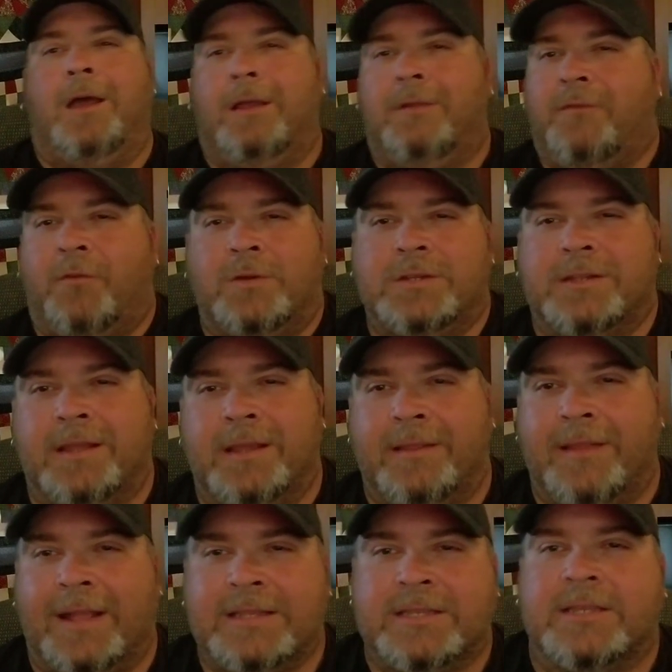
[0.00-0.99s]
Unfortunately,
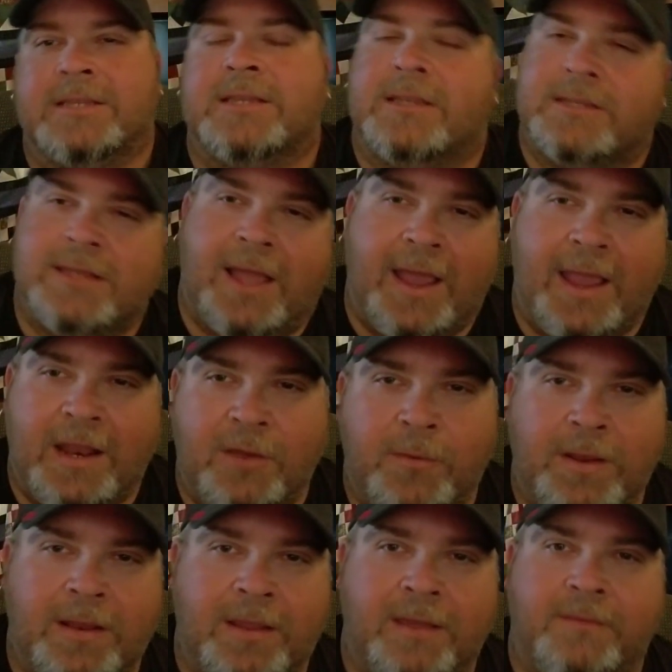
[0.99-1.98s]
that's the society
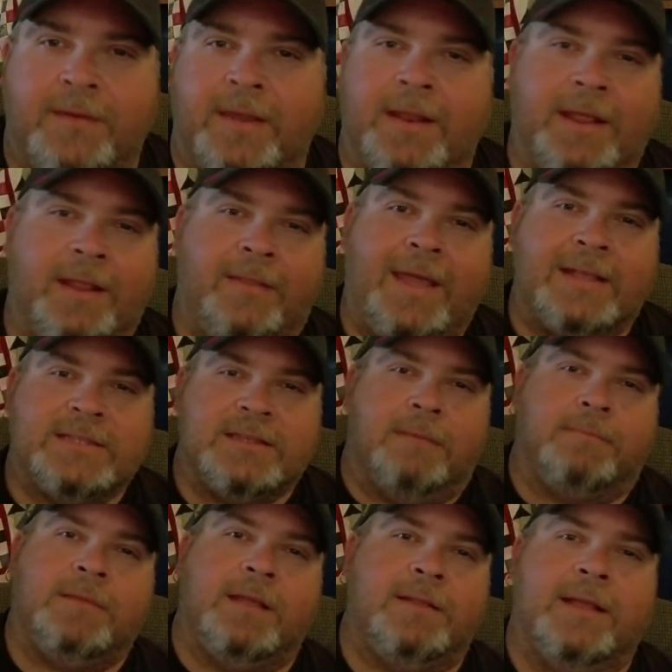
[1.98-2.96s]
we live in, and that's
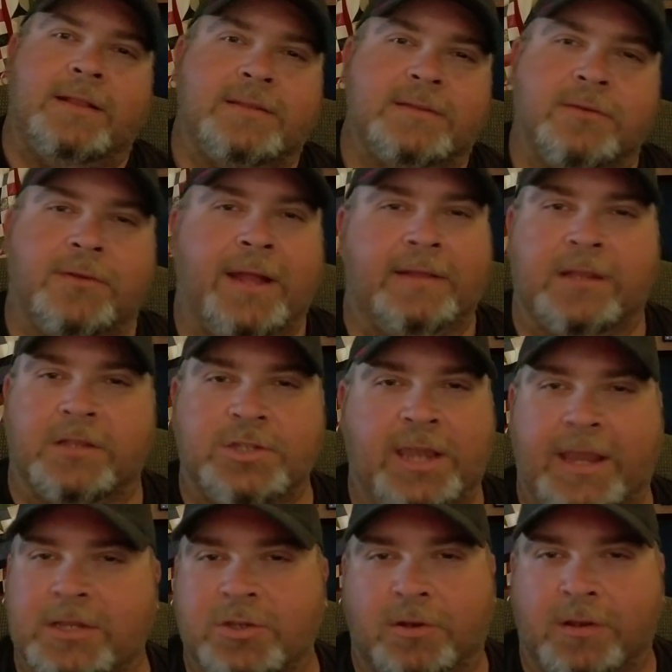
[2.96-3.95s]
something that's going to have to
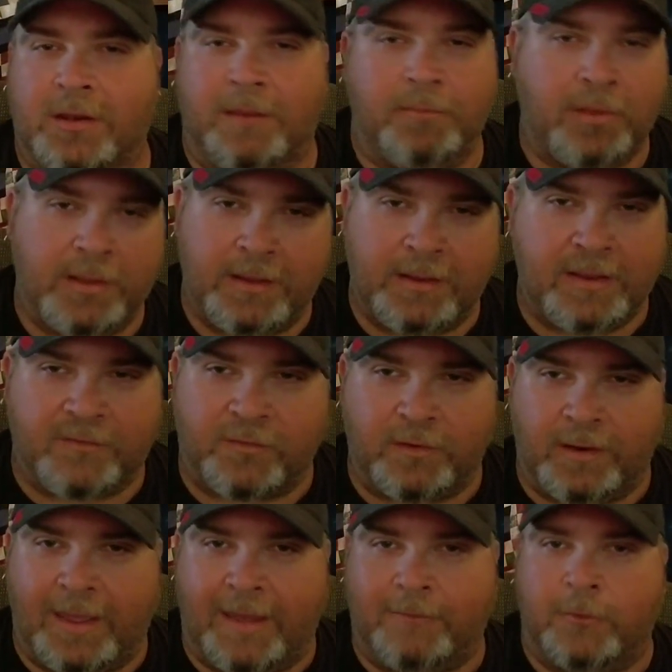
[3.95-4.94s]
change on a completely
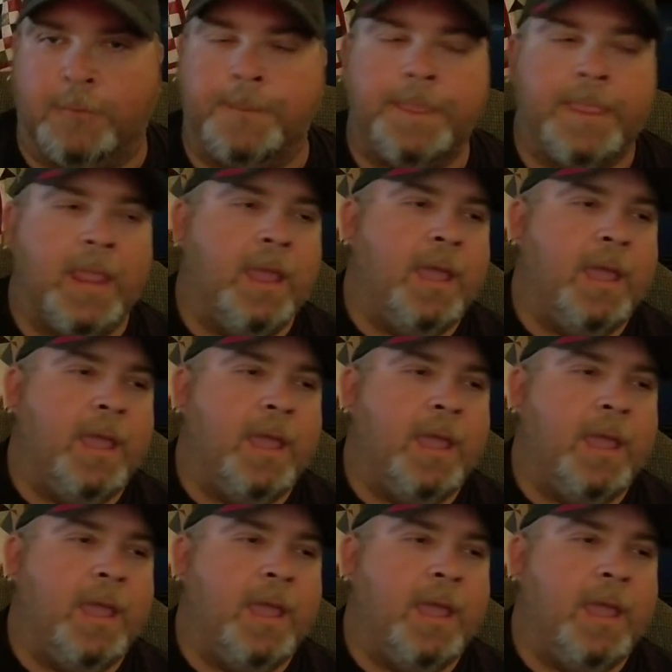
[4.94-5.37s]
different level.